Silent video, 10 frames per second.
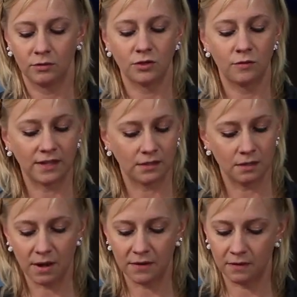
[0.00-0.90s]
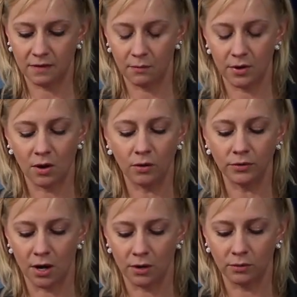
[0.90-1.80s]
So that's the method that we all
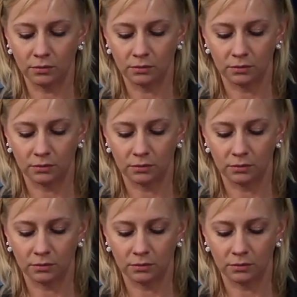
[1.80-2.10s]
know.